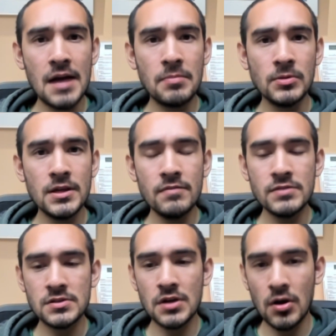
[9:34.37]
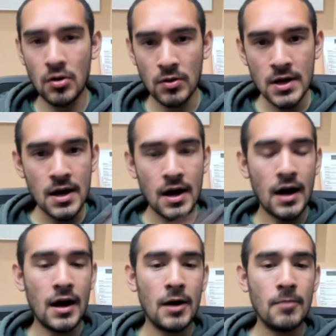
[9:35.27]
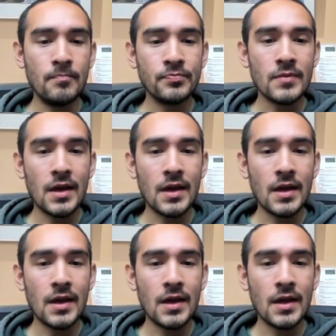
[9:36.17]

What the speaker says: I believe. So um,